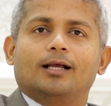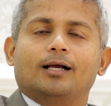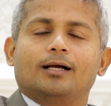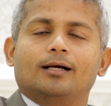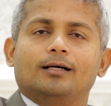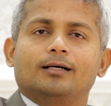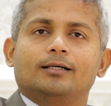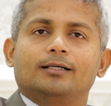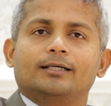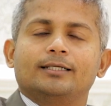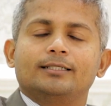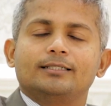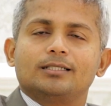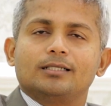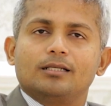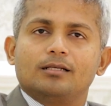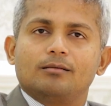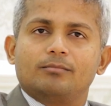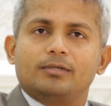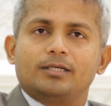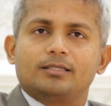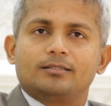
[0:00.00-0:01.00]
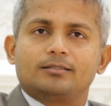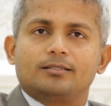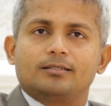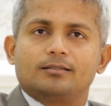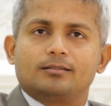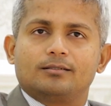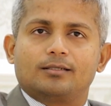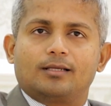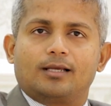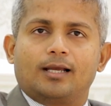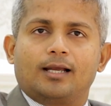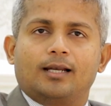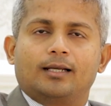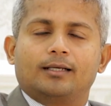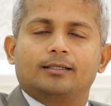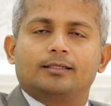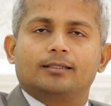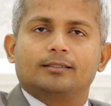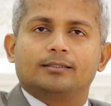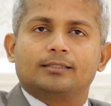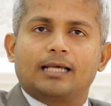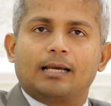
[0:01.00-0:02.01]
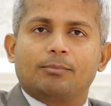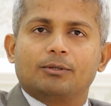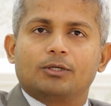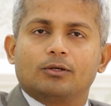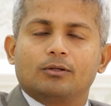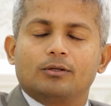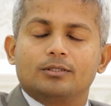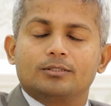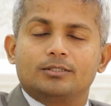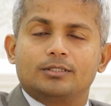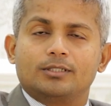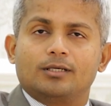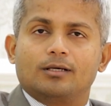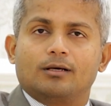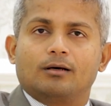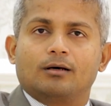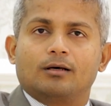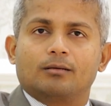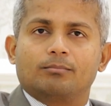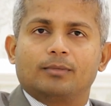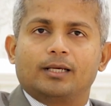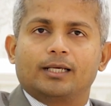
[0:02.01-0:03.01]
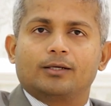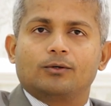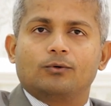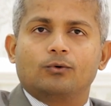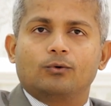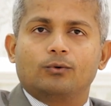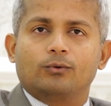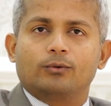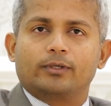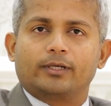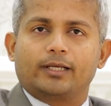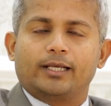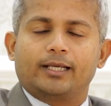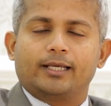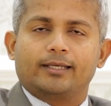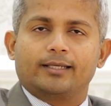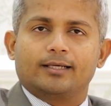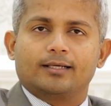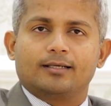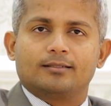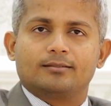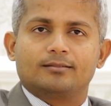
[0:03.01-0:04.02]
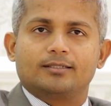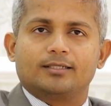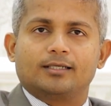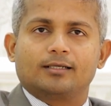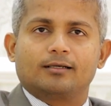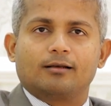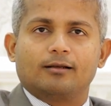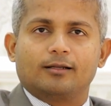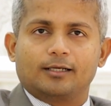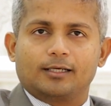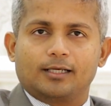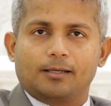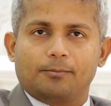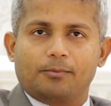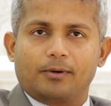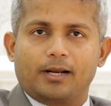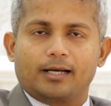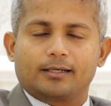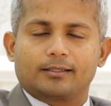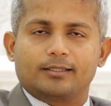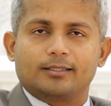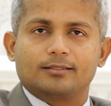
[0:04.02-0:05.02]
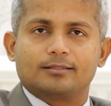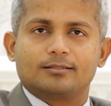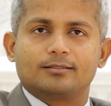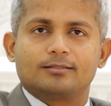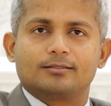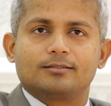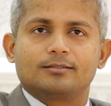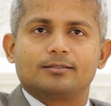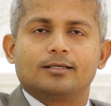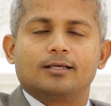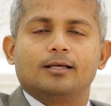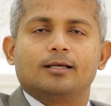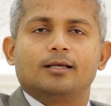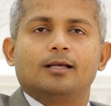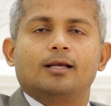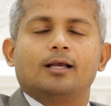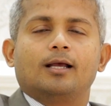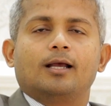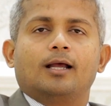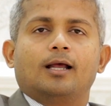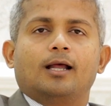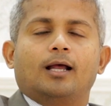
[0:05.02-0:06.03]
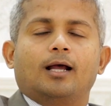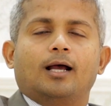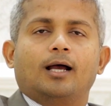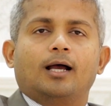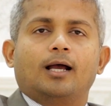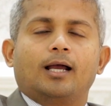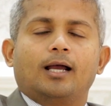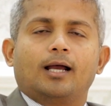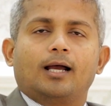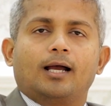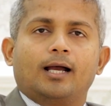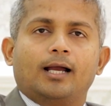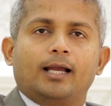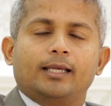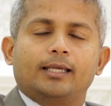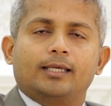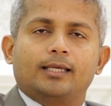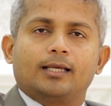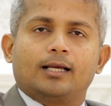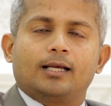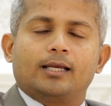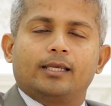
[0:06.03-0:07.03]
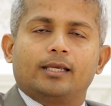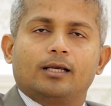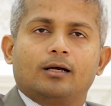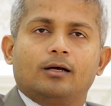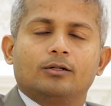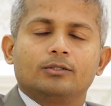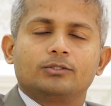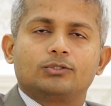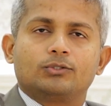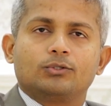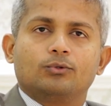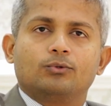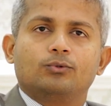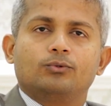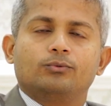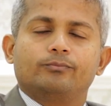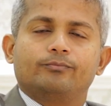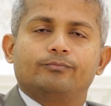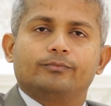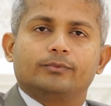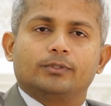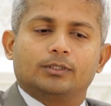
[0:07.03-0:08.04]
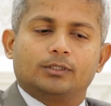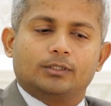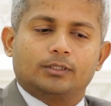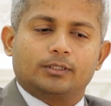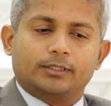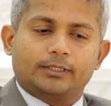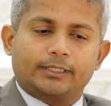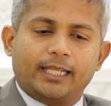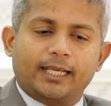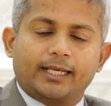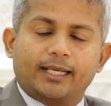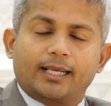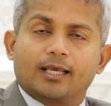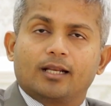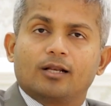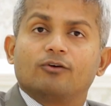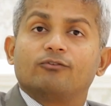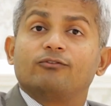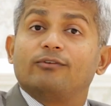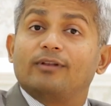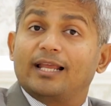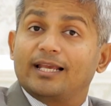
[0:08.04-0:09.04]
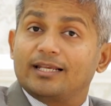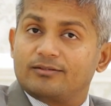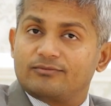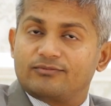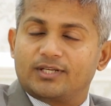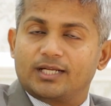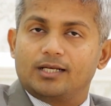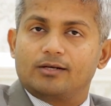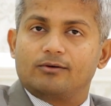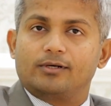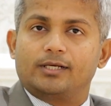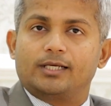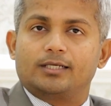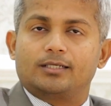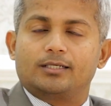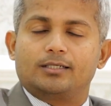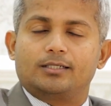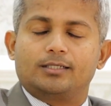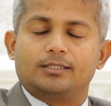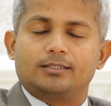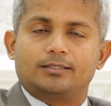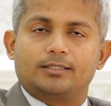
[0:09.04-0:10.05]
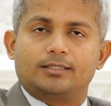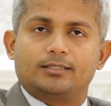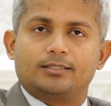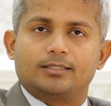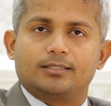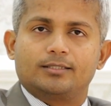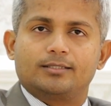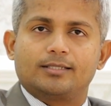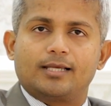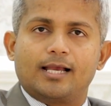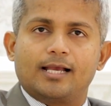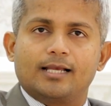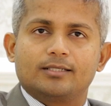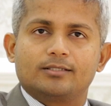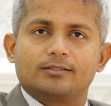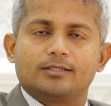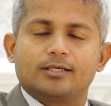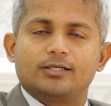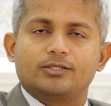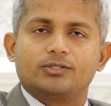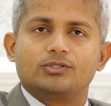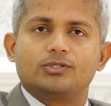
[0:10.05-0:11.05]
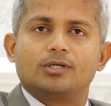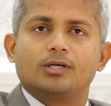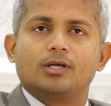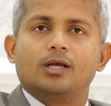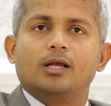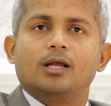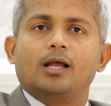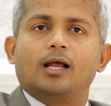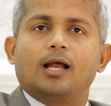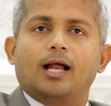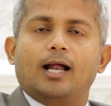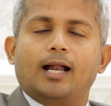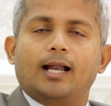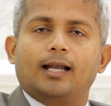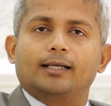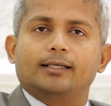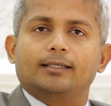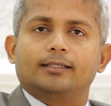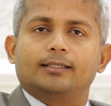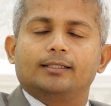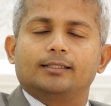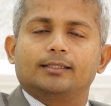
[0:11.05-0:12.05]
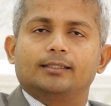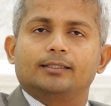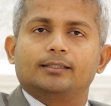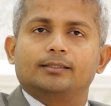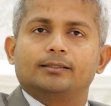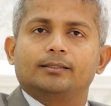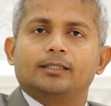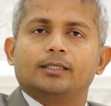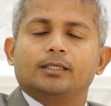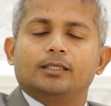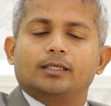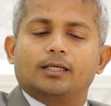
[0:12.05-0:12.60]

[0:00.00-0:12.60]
Uh, internal medicine and diabetology are my core areas in clinical practice. Uh, I, I also uh, take care of lifestyle related diseases as such, and uh,